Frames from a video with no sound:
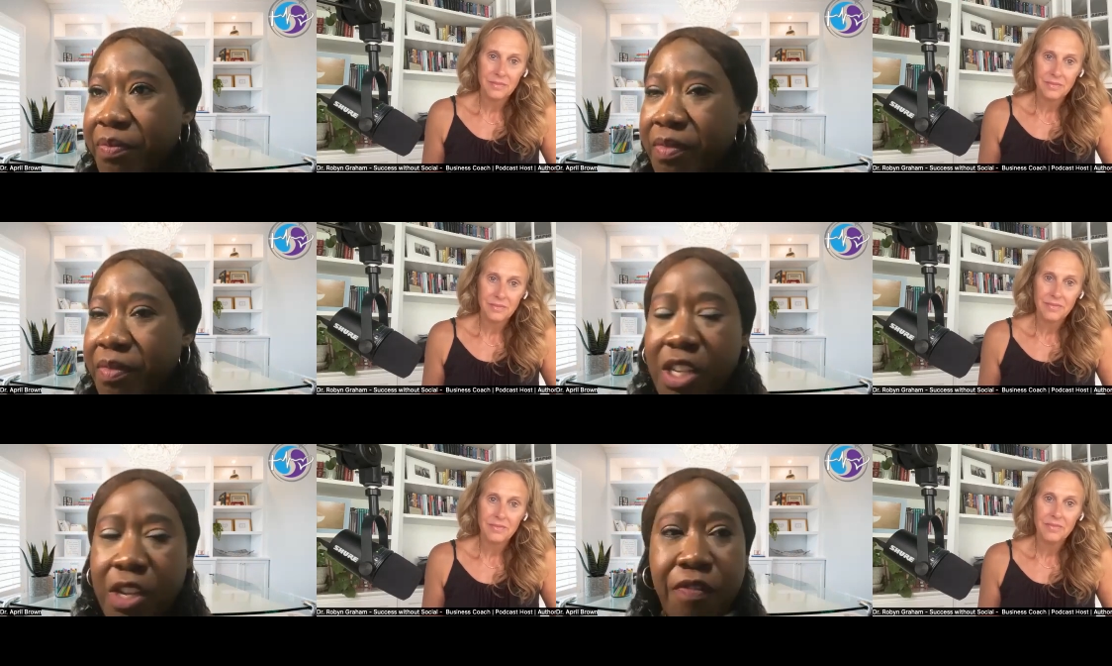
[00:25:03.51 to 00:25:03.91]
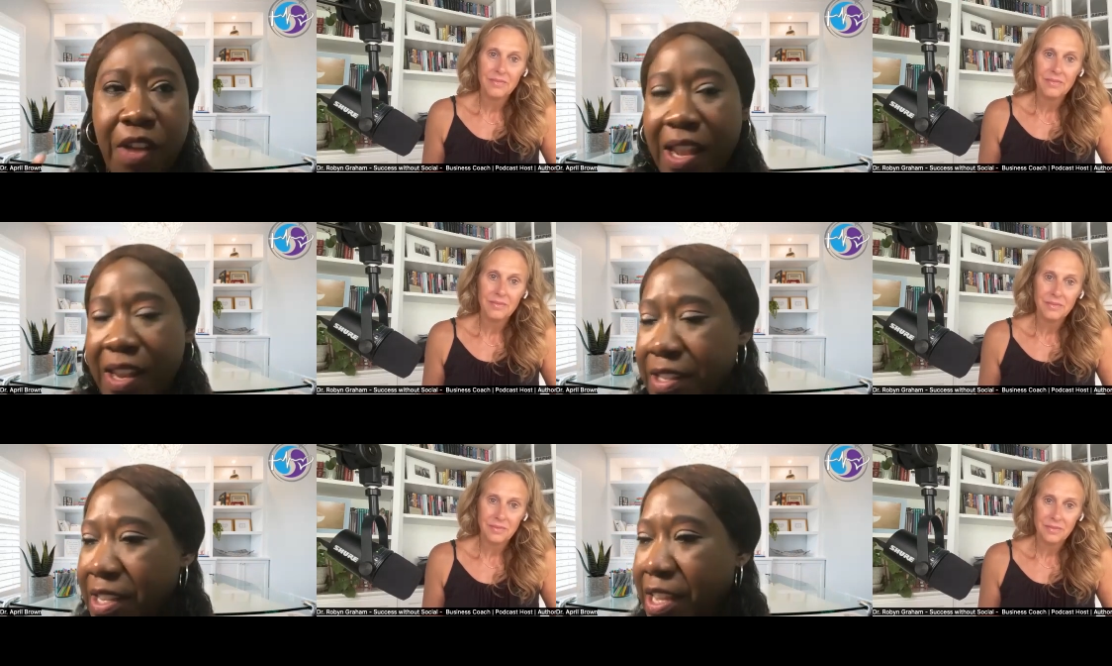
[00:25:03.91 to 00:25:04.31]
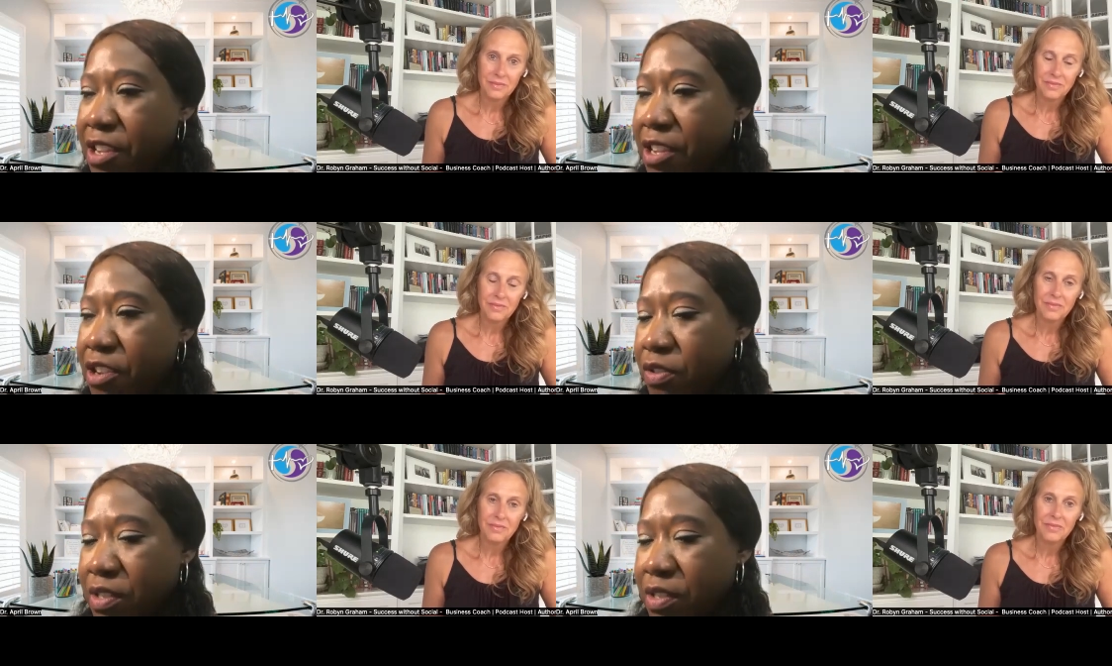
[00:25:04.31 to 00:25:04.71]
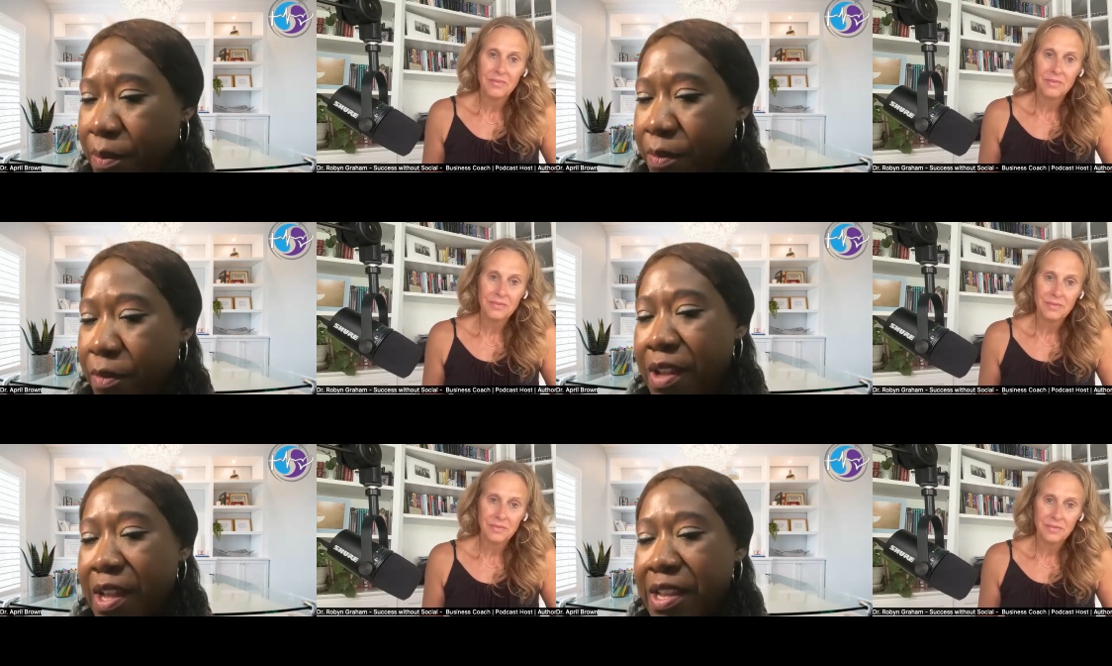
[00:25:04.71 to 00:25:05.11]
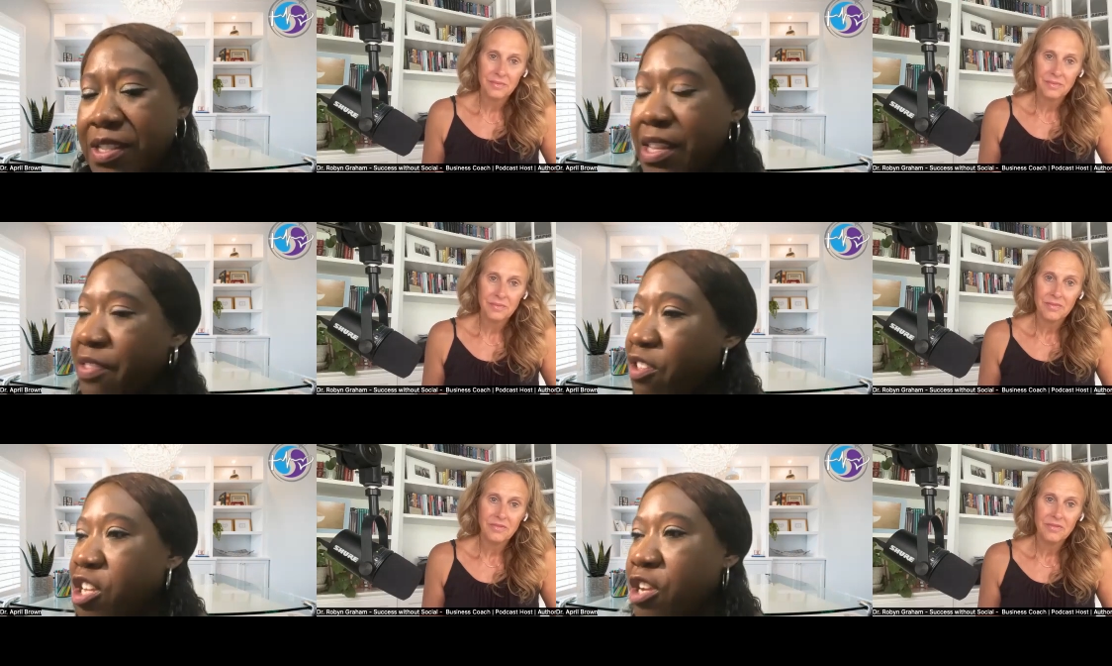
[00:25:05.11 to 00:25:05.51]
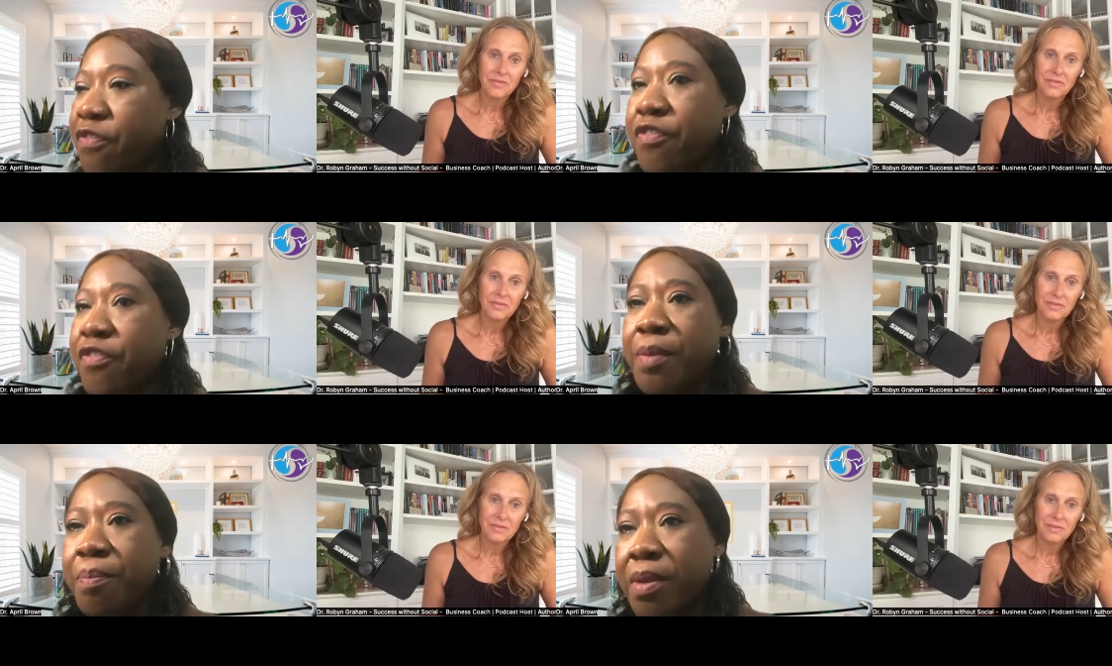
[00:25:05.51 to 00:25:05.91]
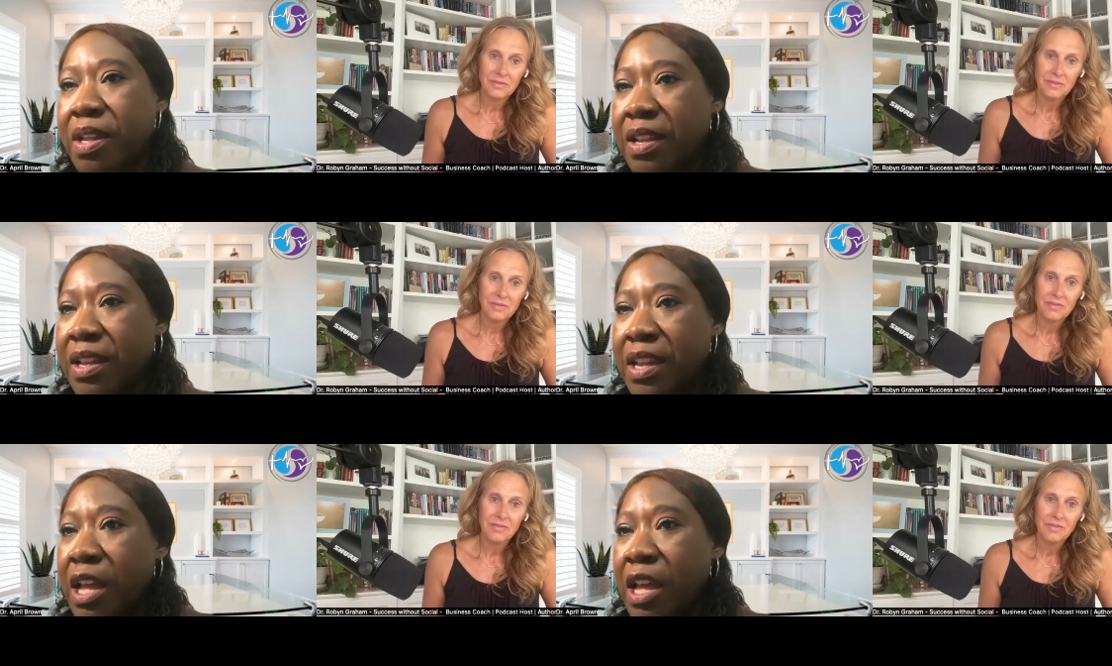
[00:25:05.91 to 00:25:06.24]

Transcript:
Speaker 1: You validate, you summarize, and then you flip it.